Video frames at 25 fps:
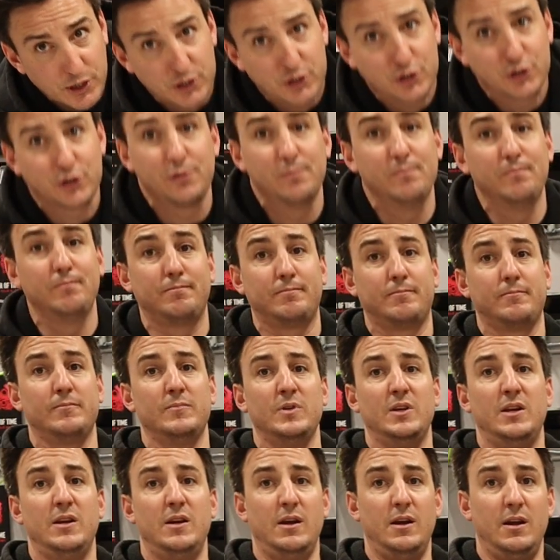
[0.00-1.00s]
Cush
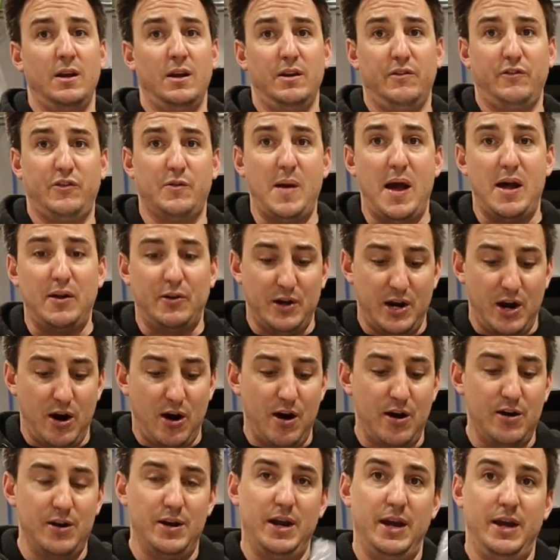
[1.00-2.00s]
from Alloy
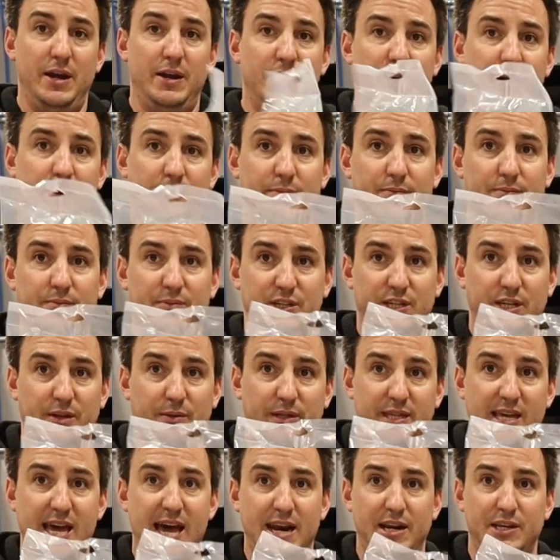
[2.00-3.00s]
Art.
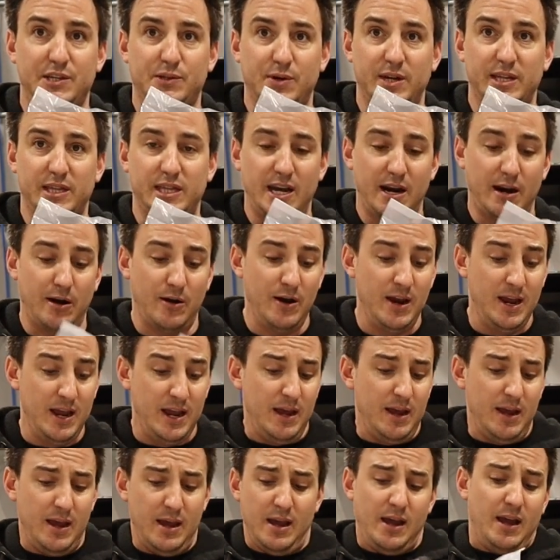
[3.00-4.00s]
See what that is right there.
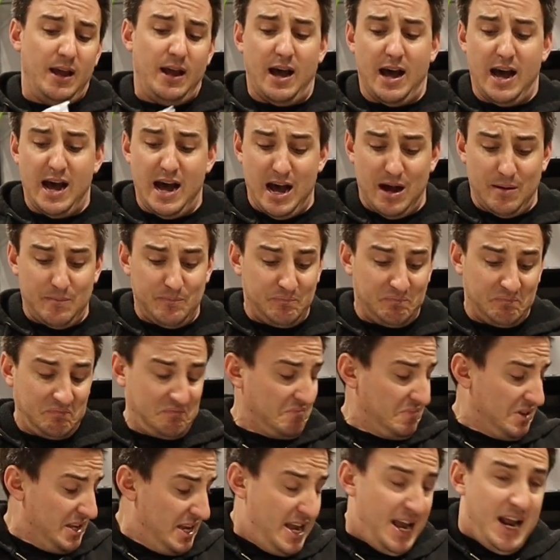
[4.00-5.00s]

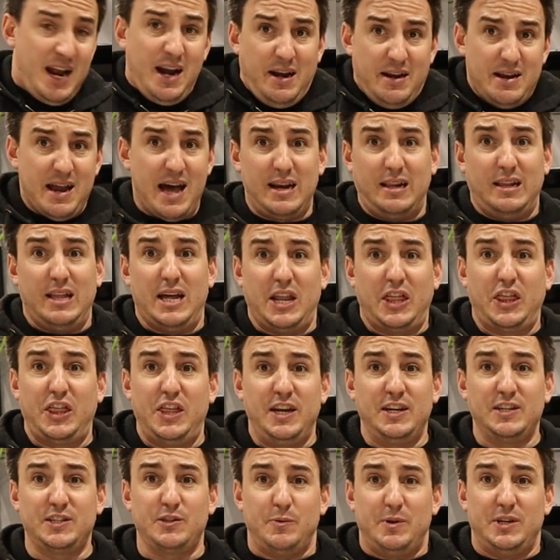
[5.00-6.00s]
Not a lot of
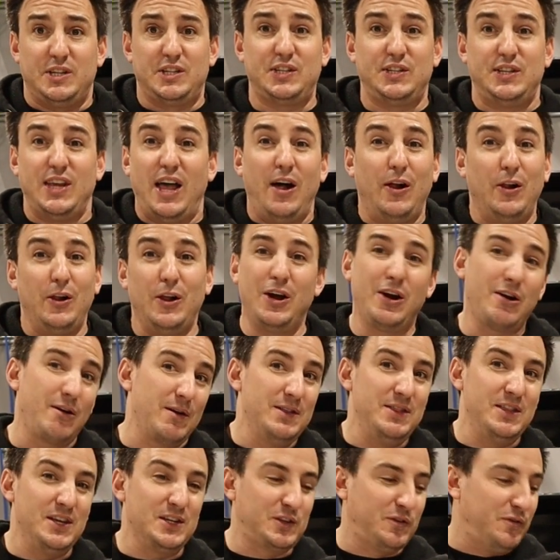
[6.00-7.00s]
things that we sell
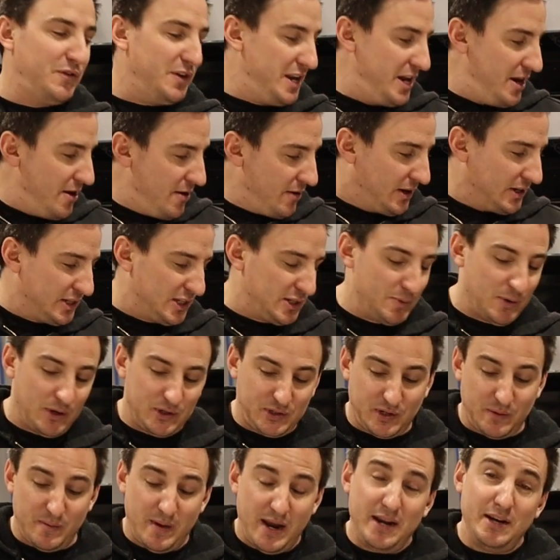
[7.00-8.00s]
are in this video because it's
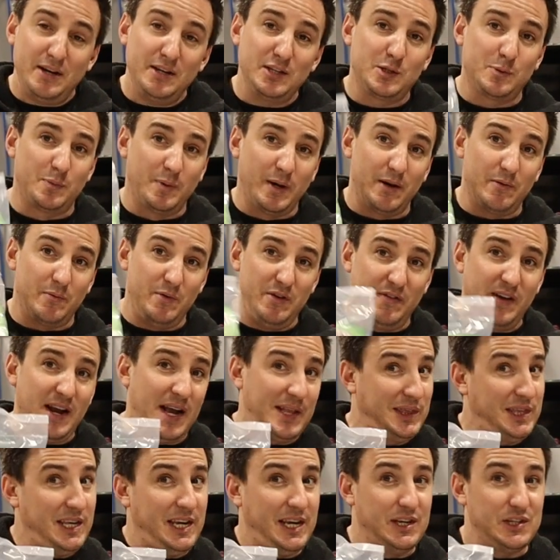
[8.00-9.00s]
mostly maintenance, but we've
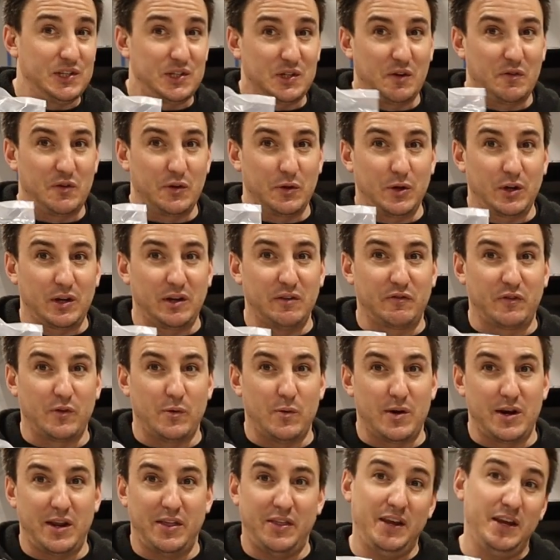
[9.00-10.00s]
got these. So if you're looking
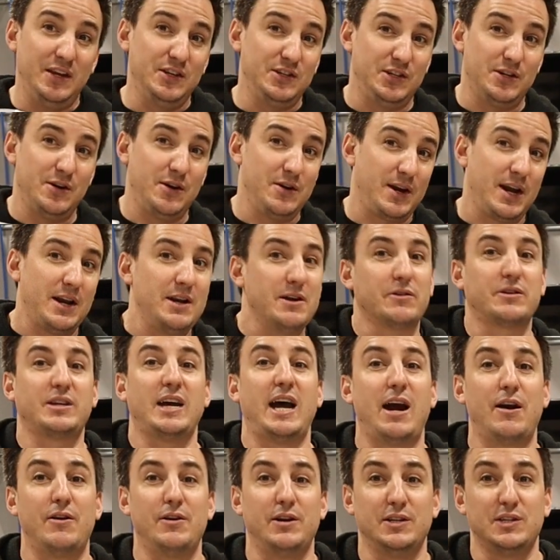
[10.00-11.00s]
for one of these, you know, you're getting your
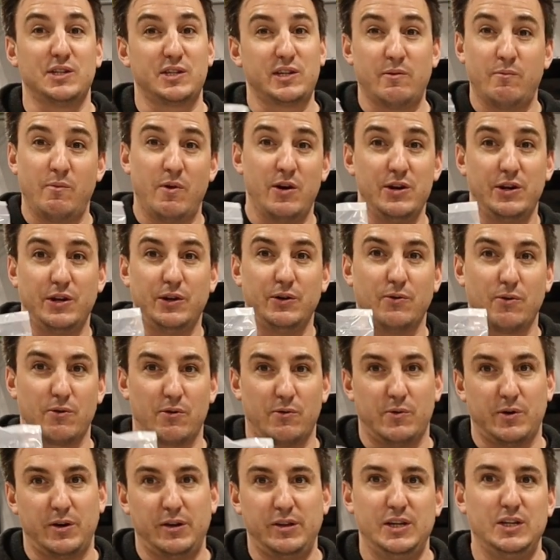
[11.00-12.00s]
tire done somewhere, you can
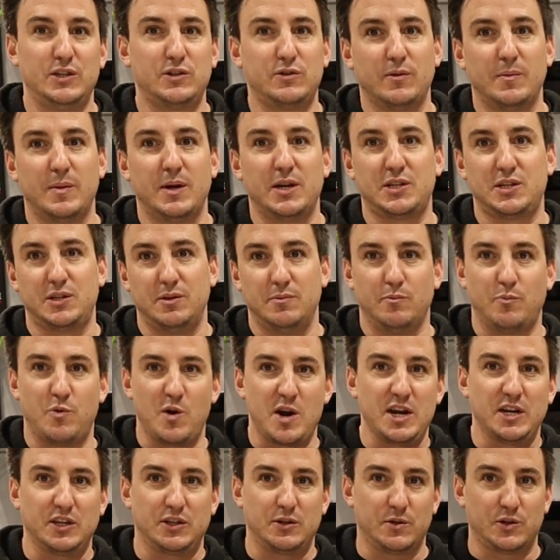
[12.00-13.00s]
order one of these from us and
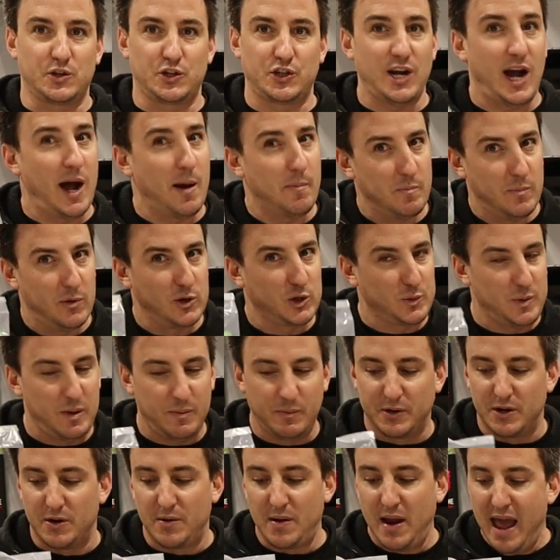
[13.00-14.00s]
bring it to a shop. Most
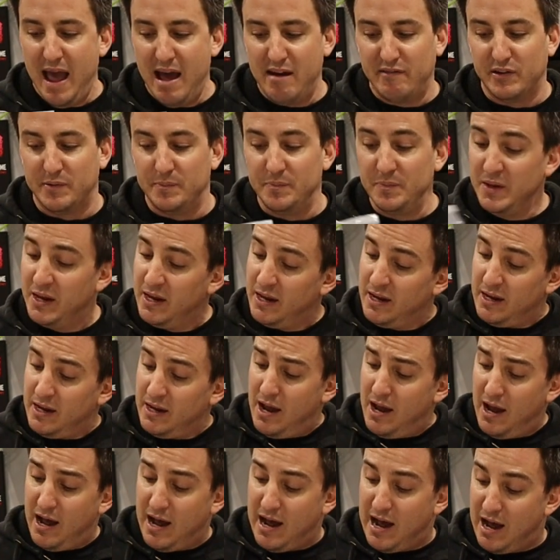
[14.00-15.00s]
people don't have them.
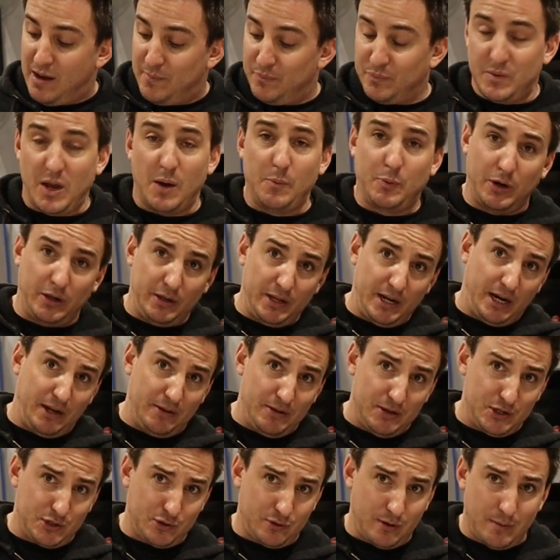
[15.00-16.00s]
I'll put a link
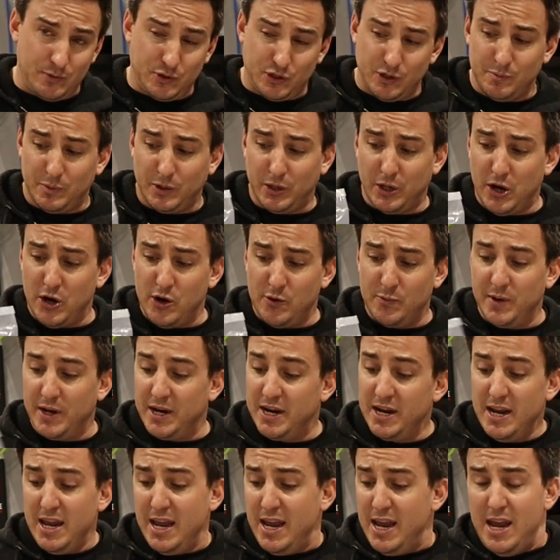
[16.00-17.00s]
in the description below,
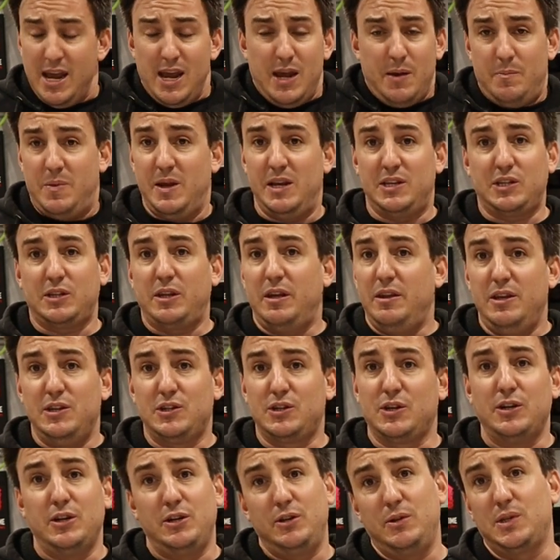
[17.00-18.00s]
but basically
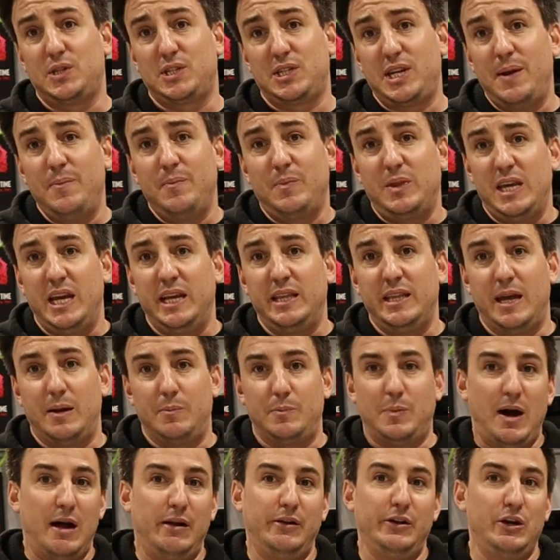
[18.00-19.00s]
these are gonna do the same thing
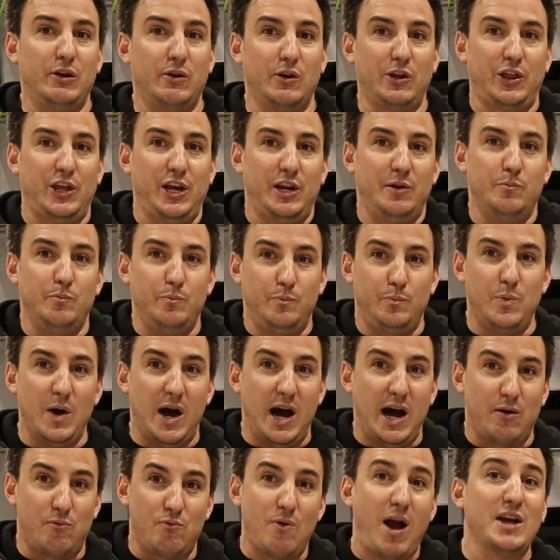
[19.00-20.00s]
that polyurethane
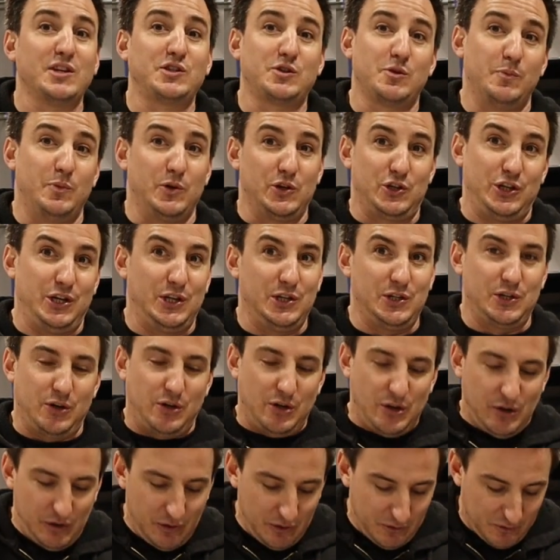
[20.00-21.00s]
riser bushings are
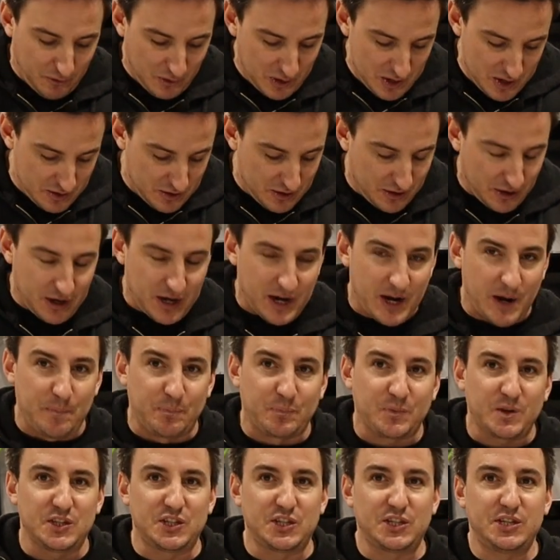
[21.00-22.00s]
gonna do for you. They're
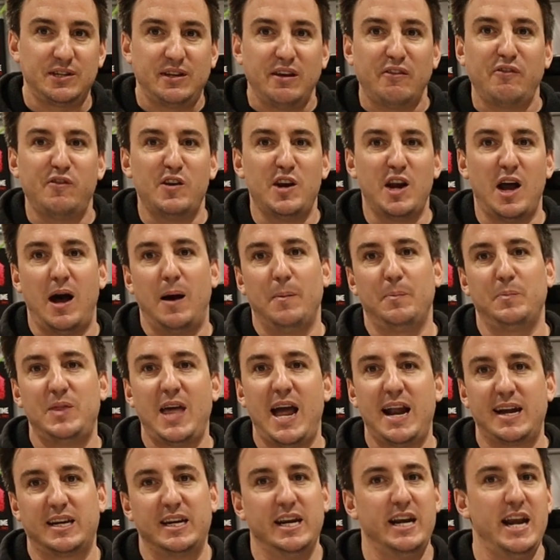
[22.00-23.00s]
gonna stiffen up
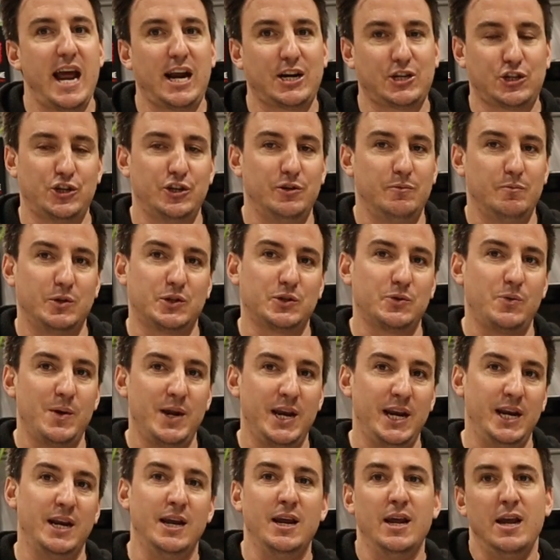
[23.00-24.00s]
that connection
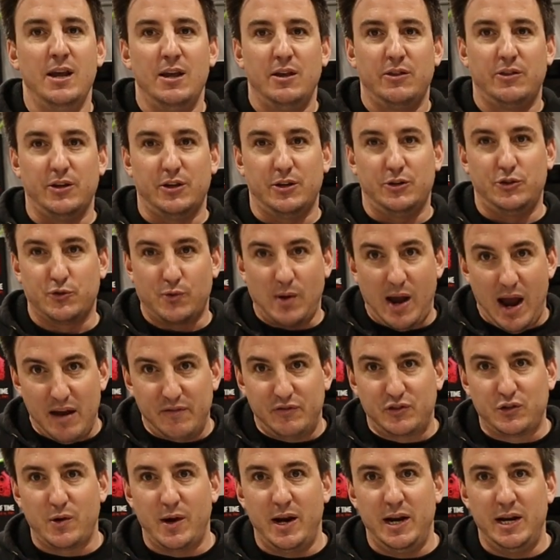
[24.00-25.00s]
between the
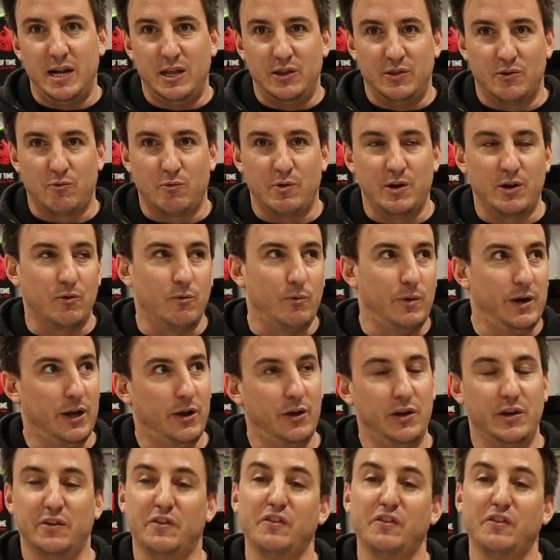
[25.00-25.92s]
drivetrain and the rear wheel.